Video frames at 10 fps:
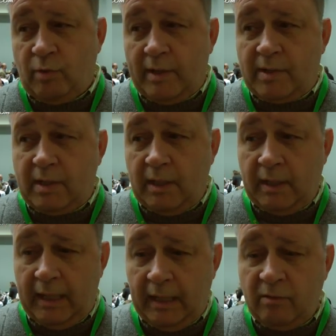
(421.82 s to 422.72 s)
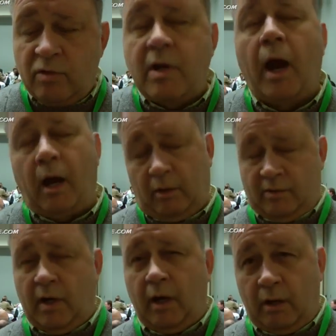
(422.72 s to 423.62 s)
dressed in a dark
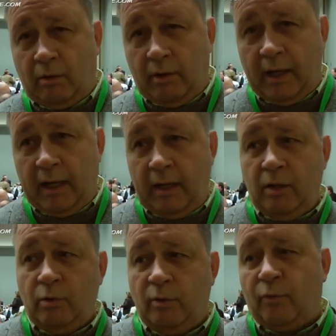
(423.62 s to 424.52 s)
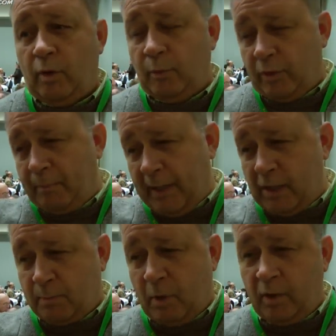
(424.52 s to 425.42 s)
gray uniform with a
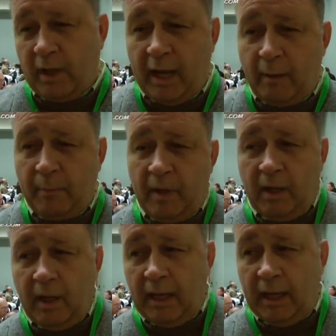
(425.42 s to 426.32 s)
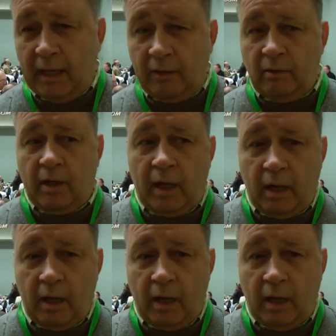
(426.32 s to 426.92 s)
baseball cap and